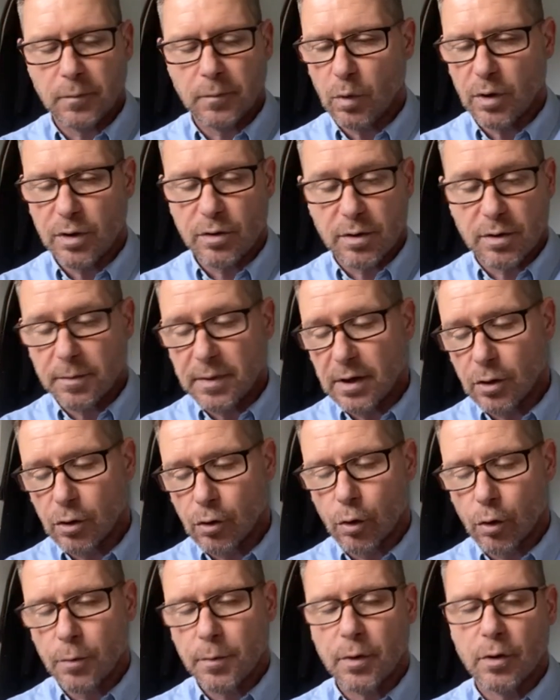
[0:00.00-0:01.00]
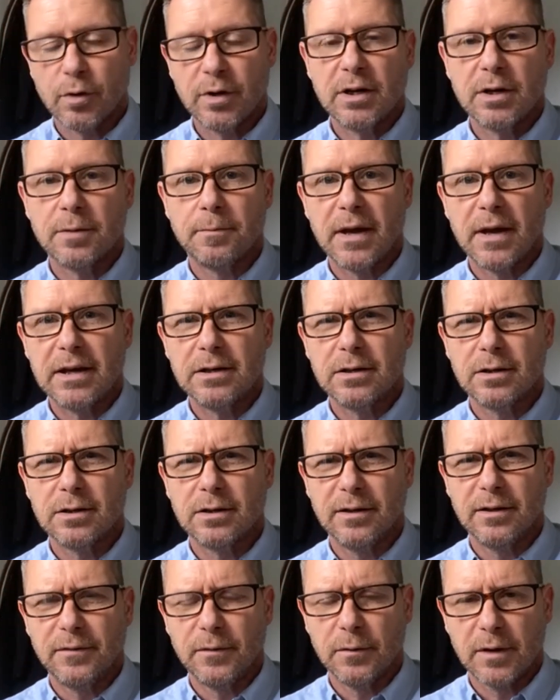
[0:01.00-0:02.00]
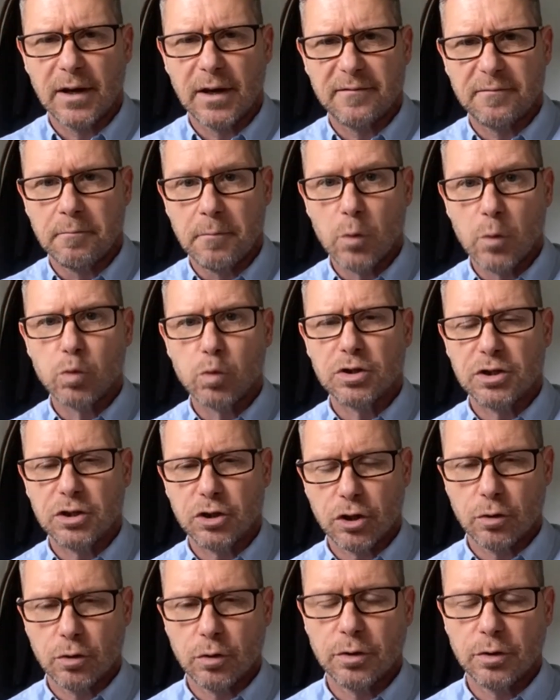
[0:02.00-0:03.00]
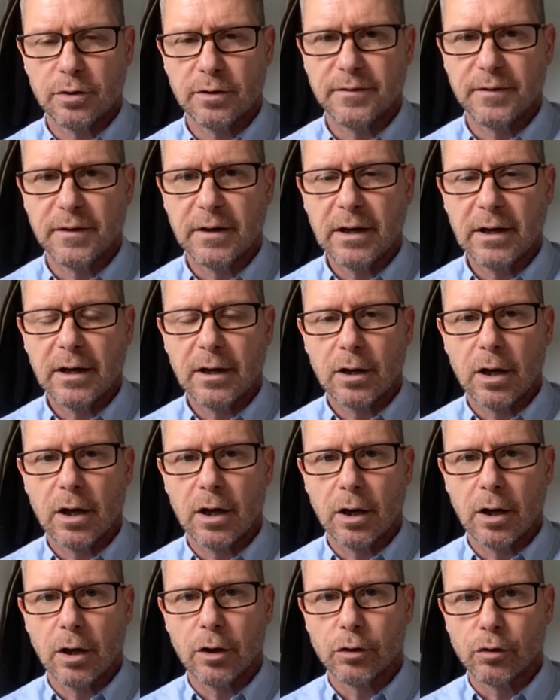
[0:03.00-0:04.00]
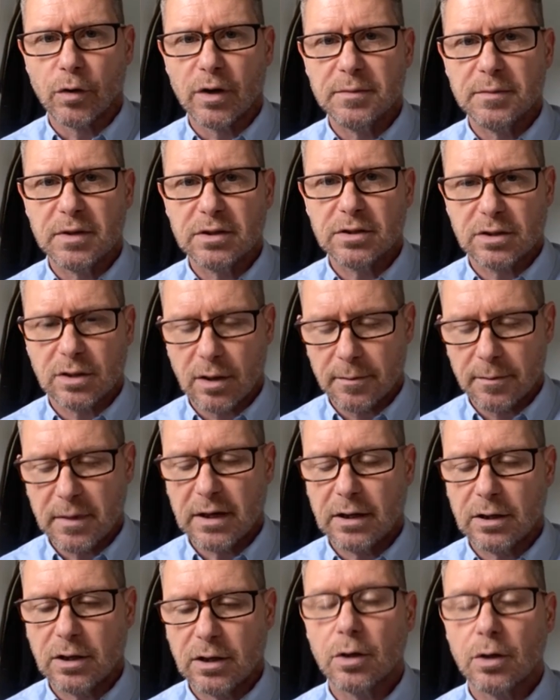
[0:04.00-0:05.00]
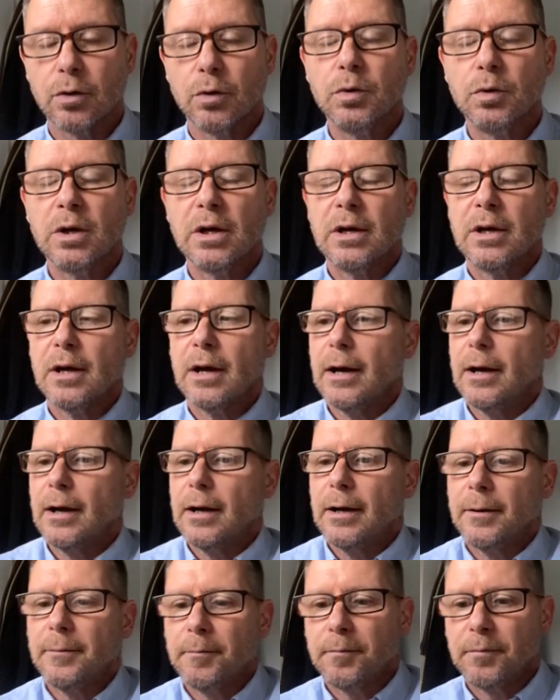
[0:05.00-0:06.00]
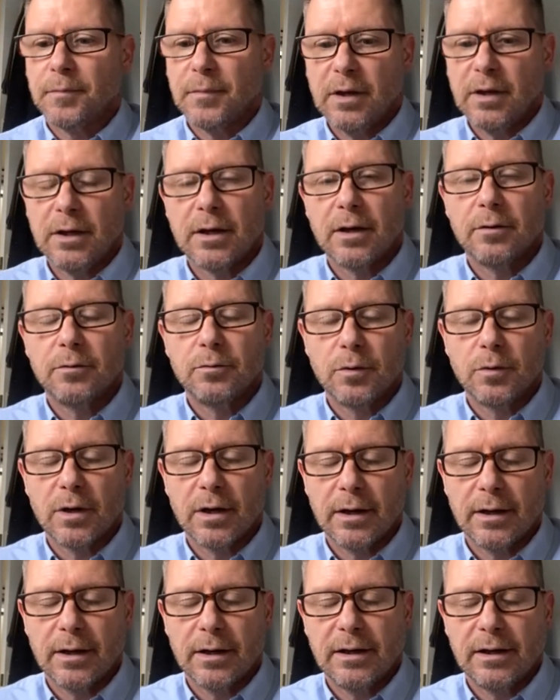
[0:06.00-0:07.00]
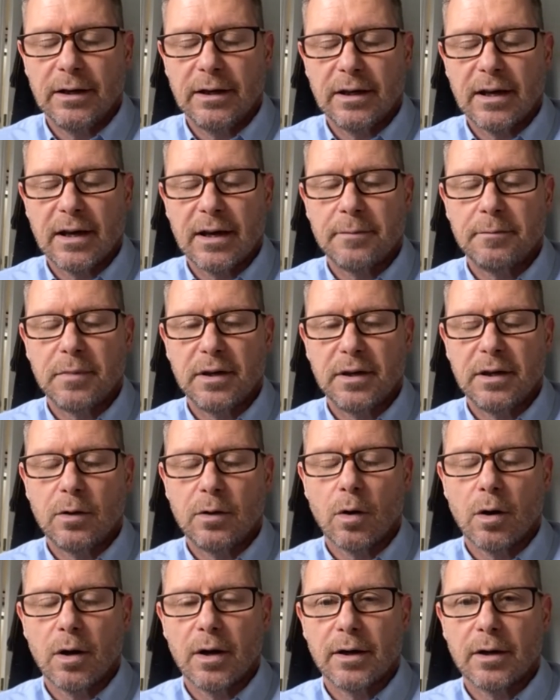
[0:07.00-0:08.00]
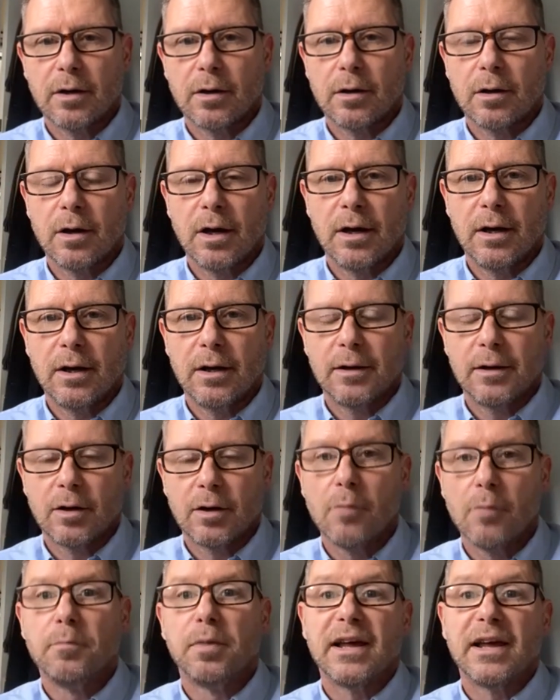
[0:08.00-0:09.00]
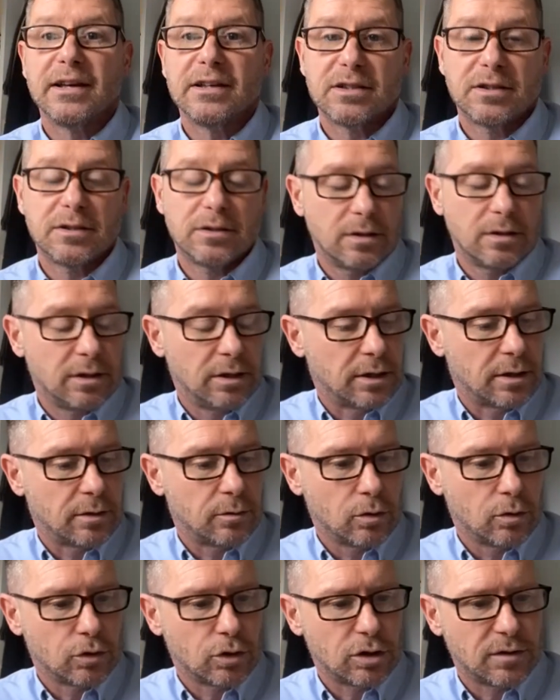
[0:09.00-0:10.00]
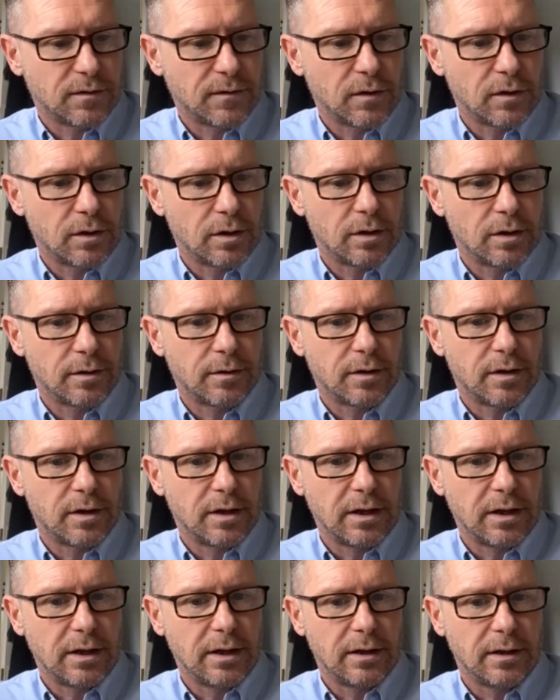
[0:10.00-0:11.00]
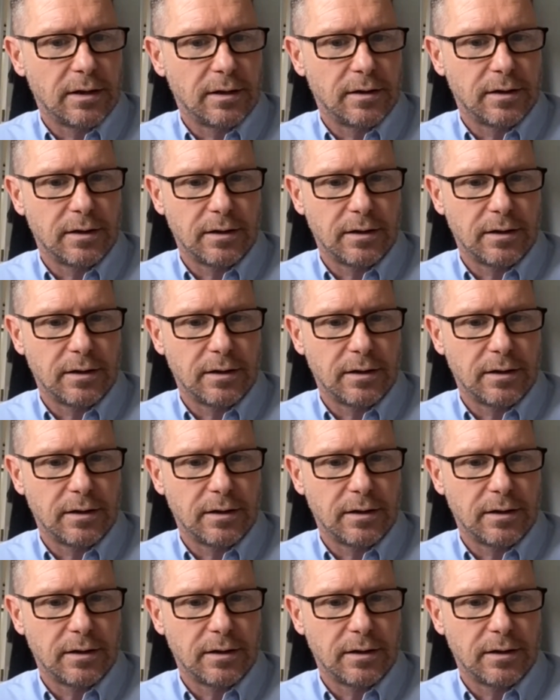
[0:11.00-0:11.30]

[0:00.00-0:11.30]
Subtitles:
whether it be a group or independent, if you have multitude of agreements, like many do, it can be quite complex, not just for the